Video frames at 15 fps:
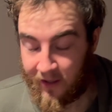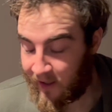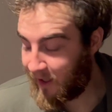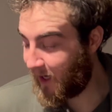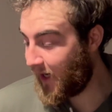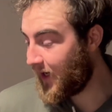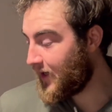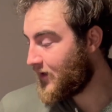
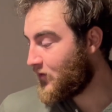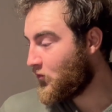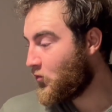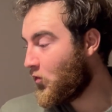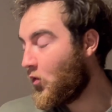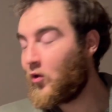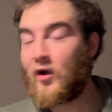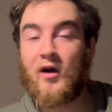I
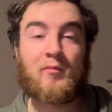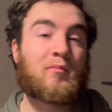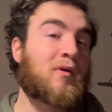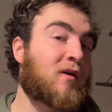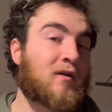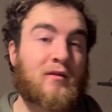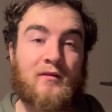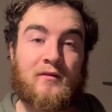woke up
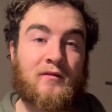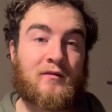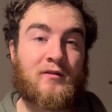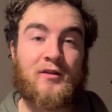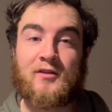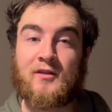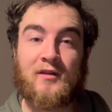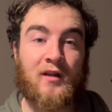
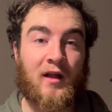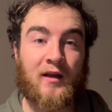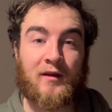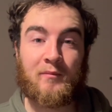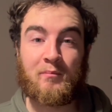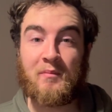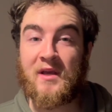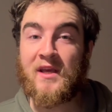just to
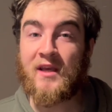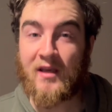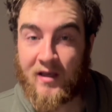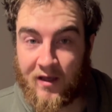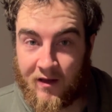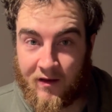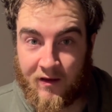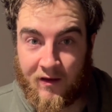
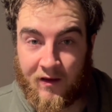pee,